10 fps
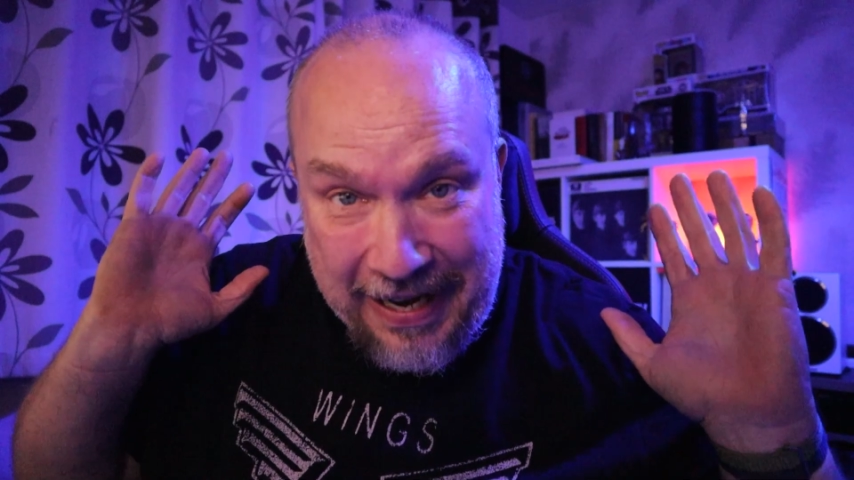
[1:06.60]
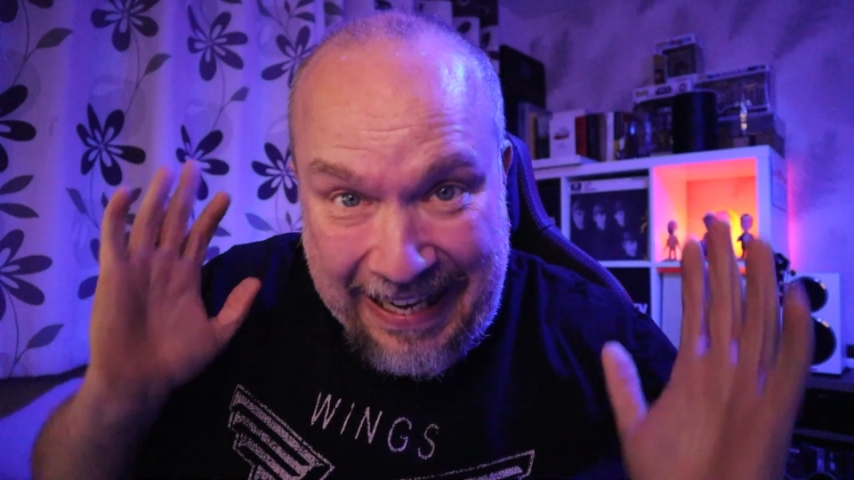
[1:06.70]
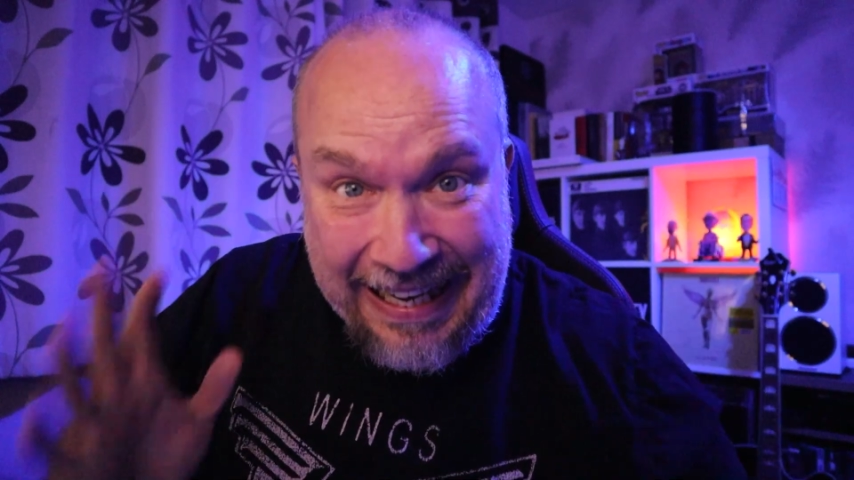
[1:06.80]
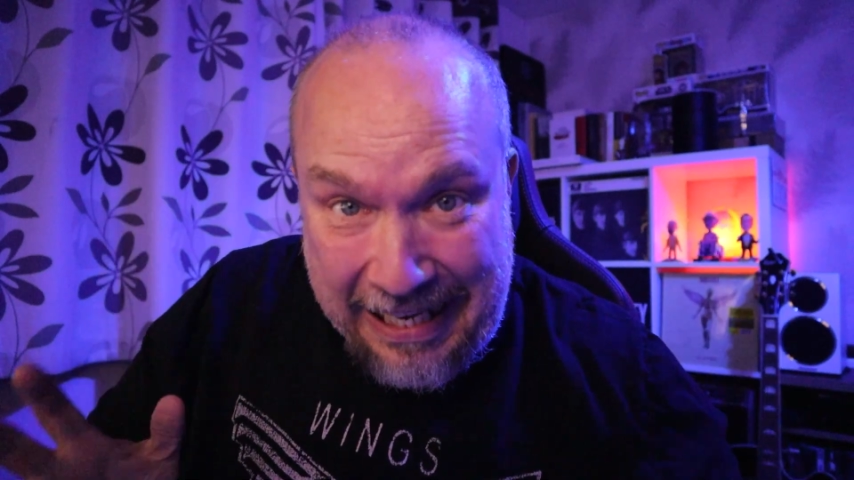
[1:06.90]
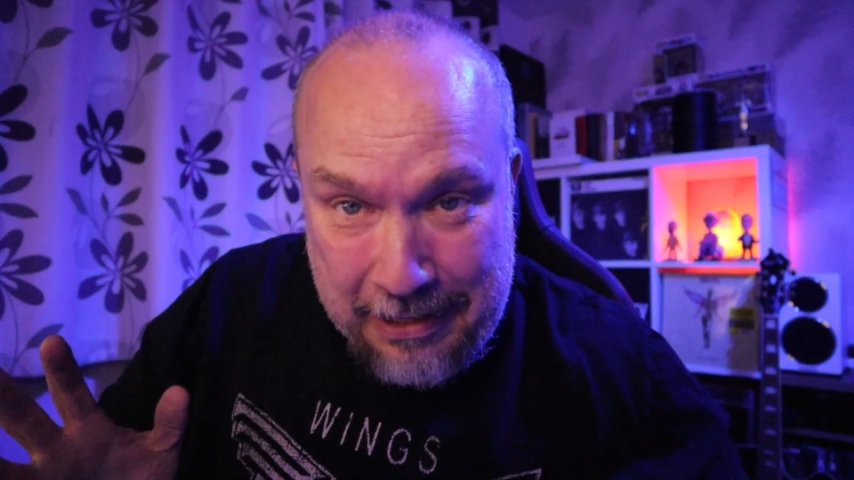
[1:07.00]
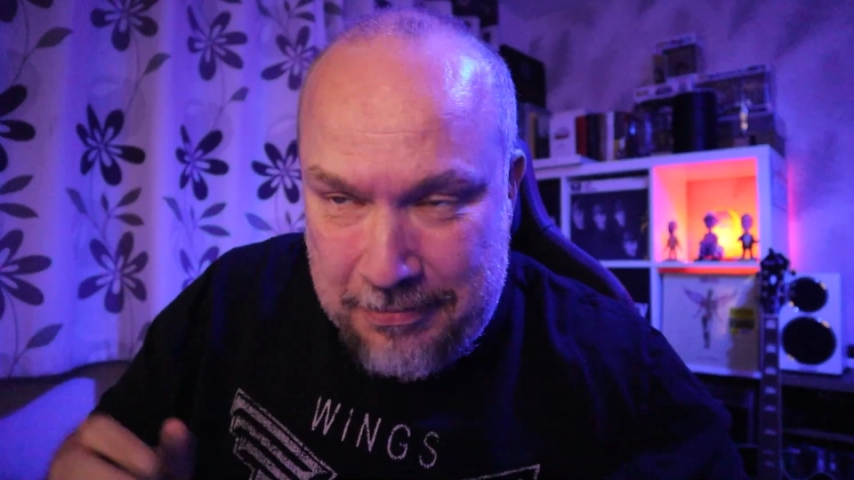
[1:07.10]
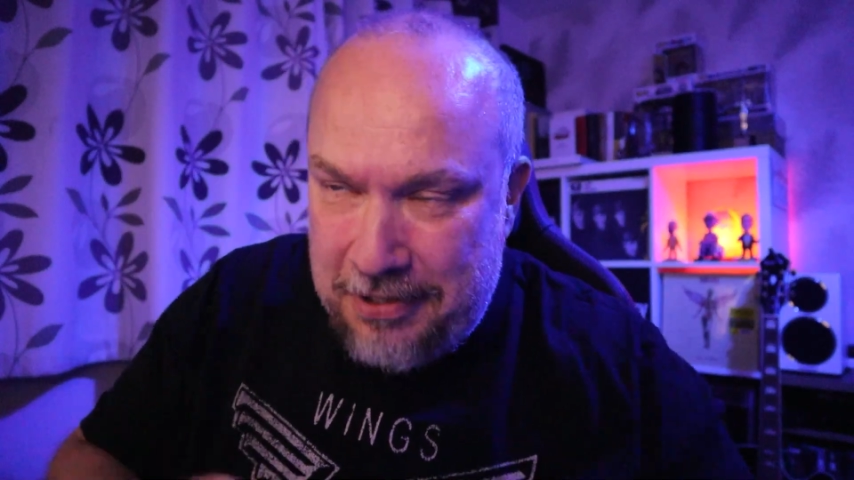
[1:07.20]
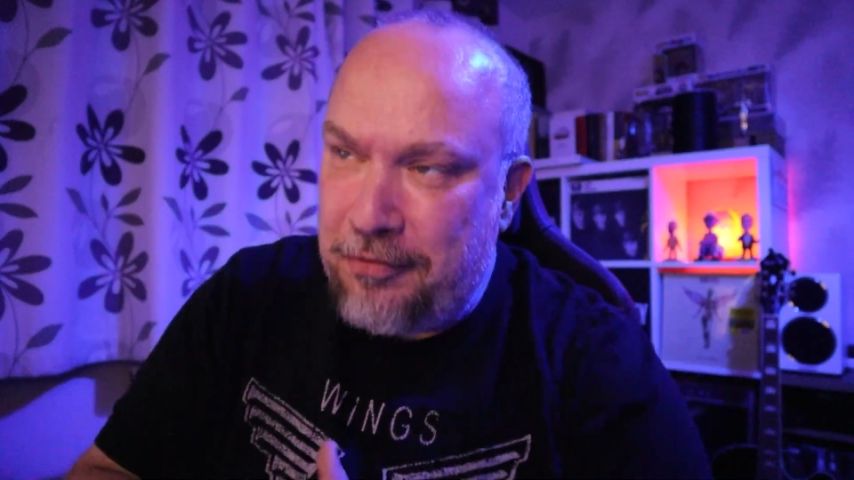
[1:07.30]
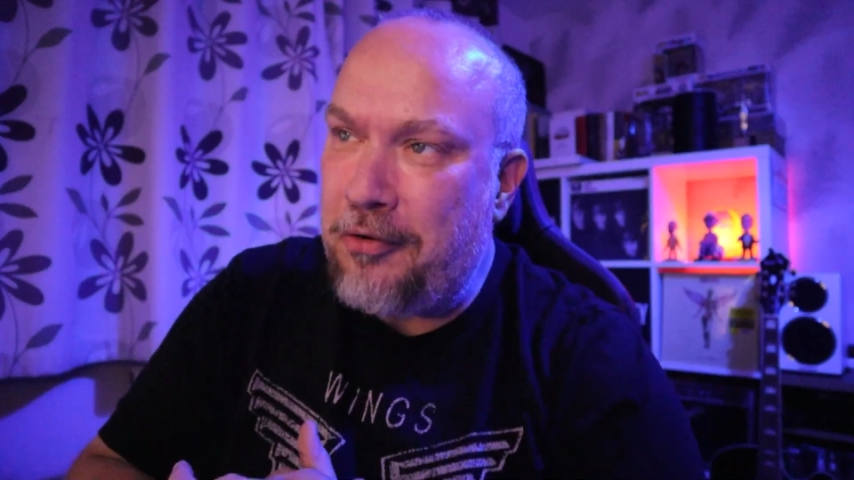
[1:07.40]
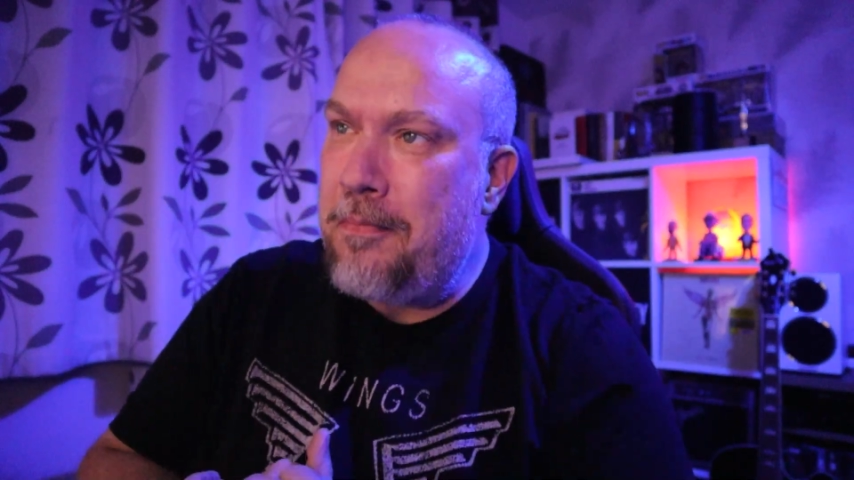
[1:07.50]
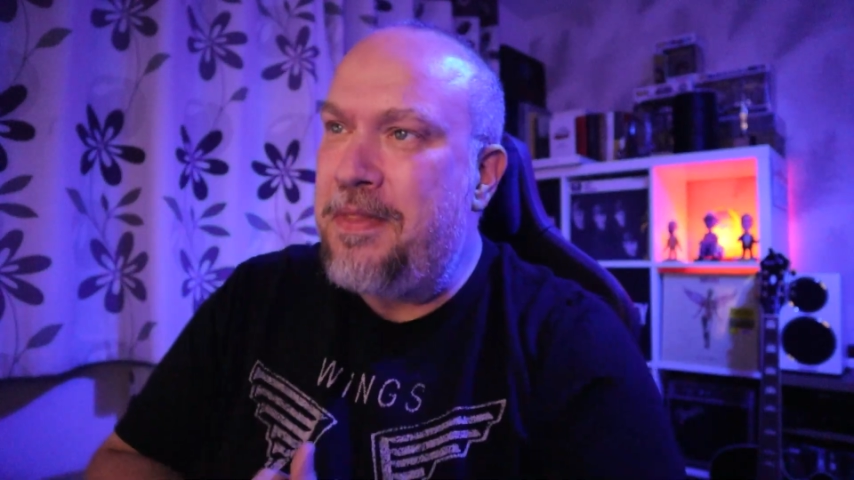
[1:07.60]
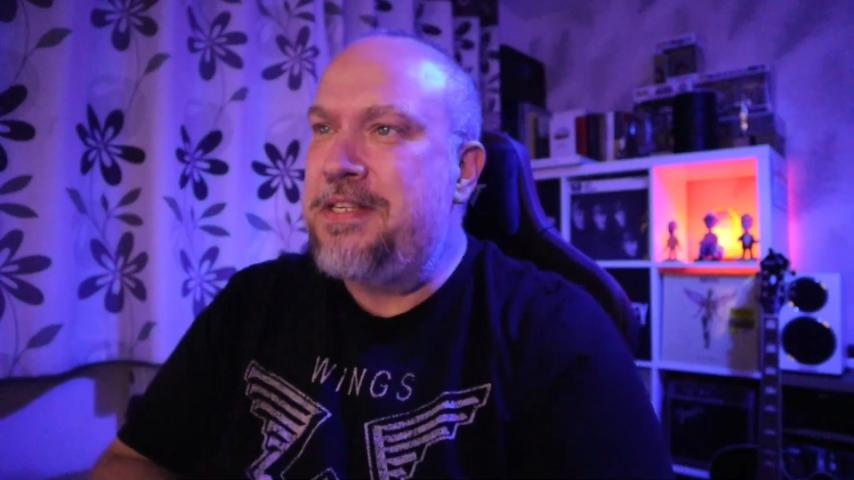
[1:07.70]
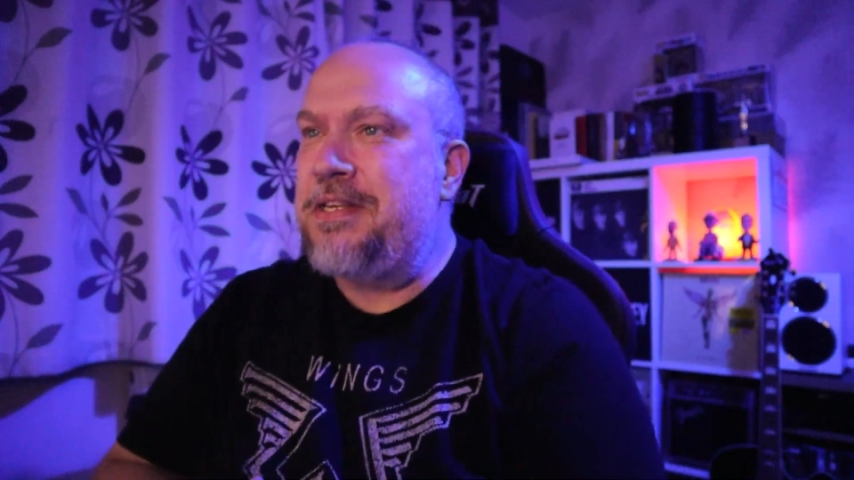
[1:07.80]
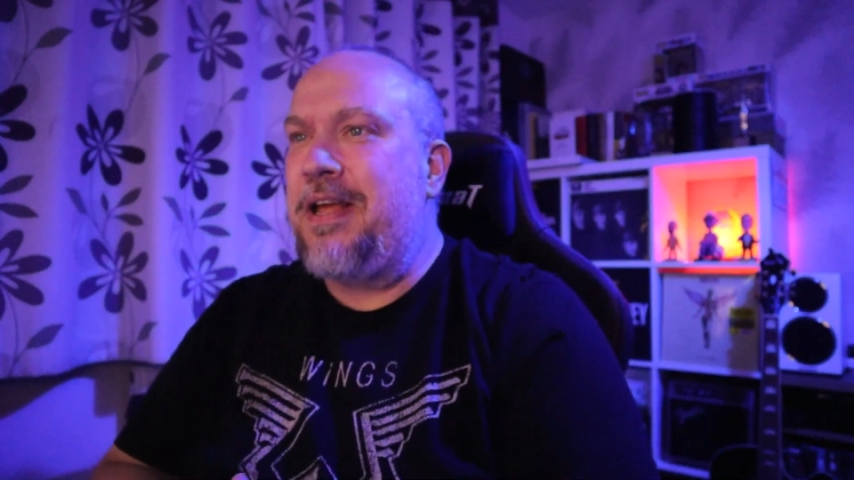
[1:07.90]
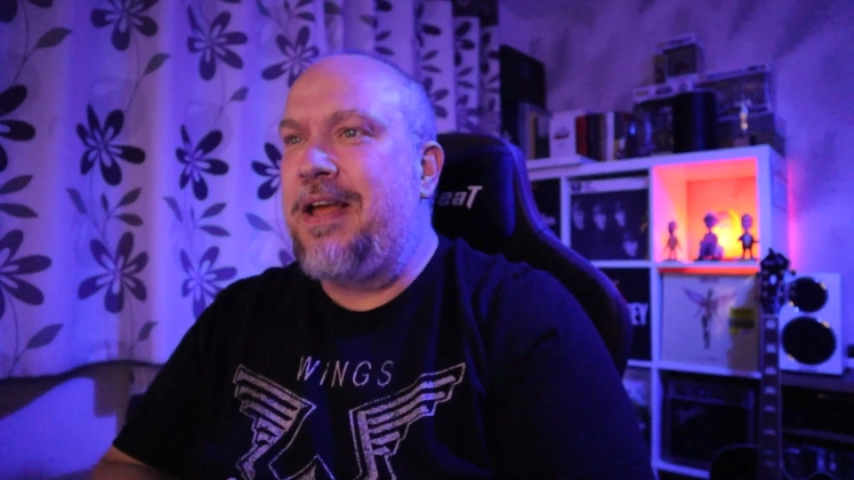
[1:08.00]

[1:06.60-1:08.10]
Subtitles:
I gleaned from this